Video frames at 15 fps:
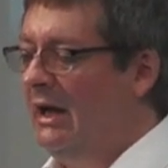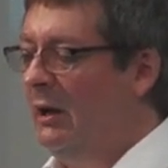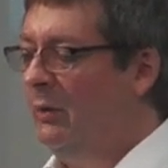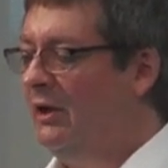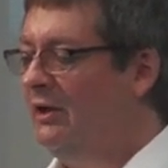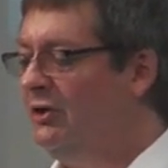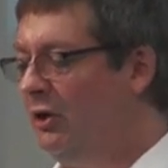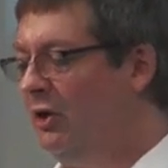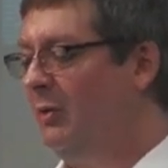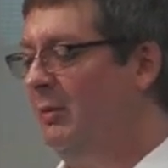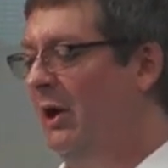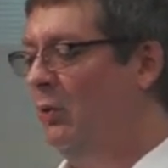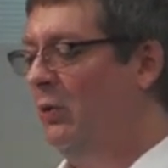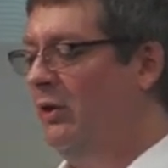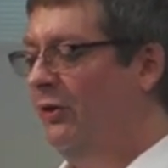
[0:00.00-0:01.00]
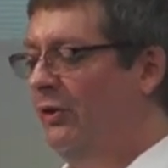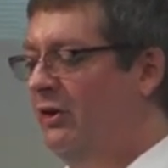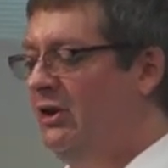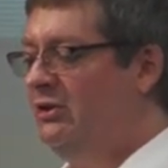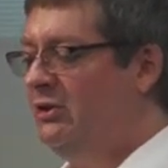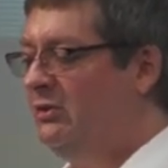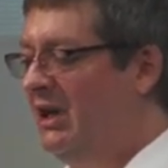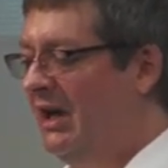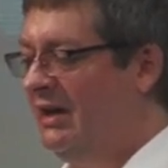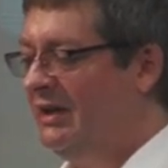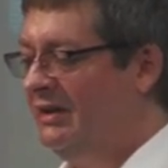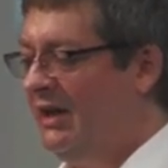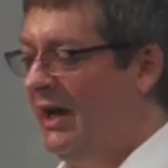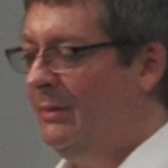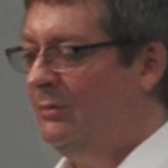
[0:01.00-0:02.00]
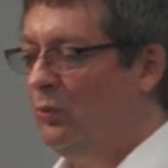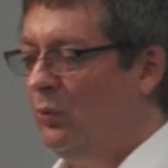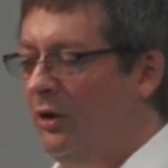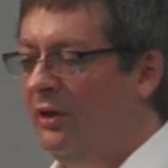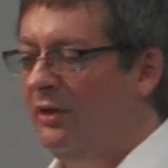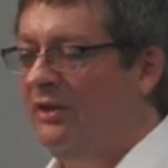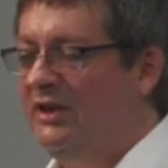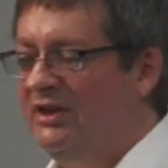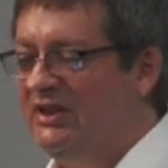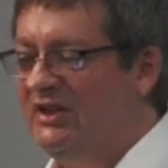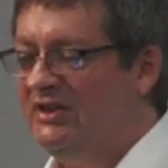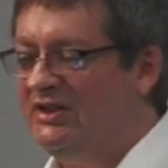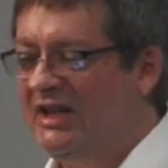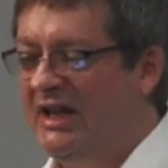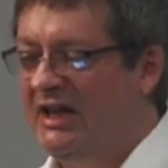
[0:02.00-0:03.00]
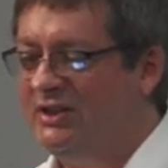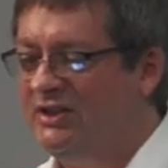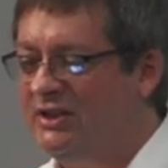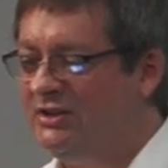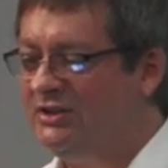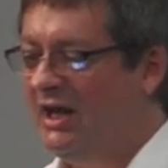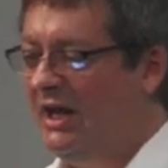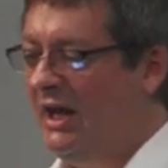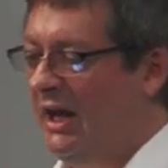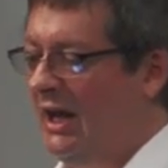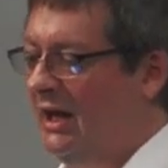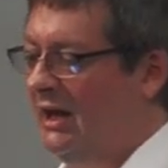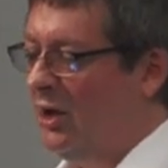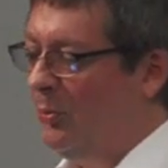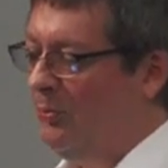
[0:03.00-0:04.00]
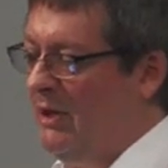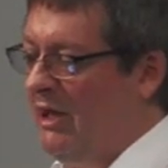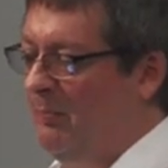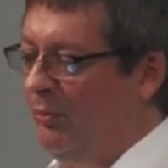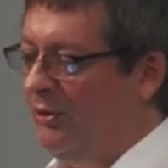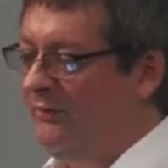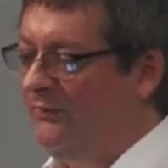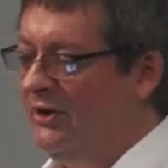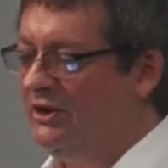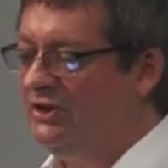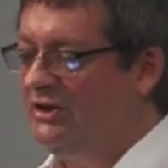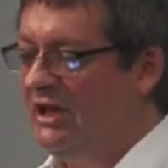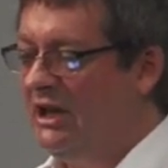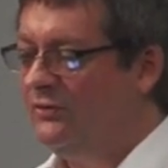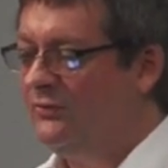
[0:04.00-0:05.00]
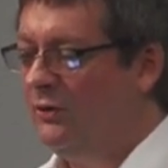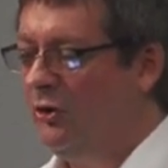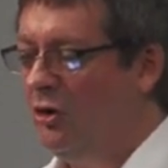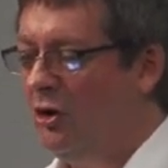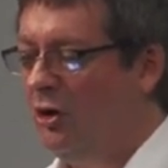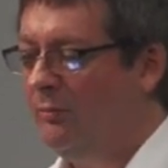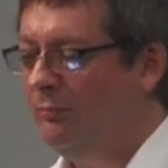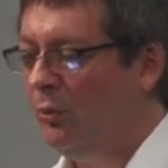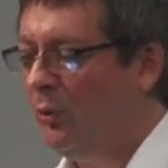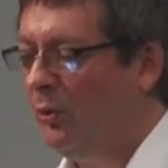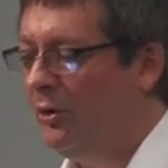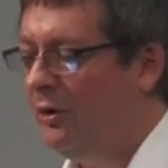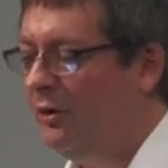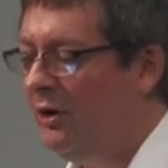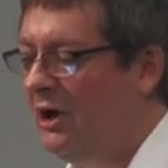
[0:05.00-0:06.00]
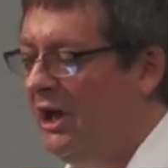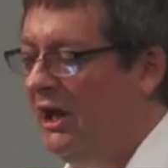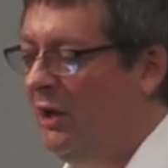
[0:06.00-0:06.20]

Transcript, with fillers: when they talk about Win32 data types, one of the things he says is an LP prefix stands for long pointer.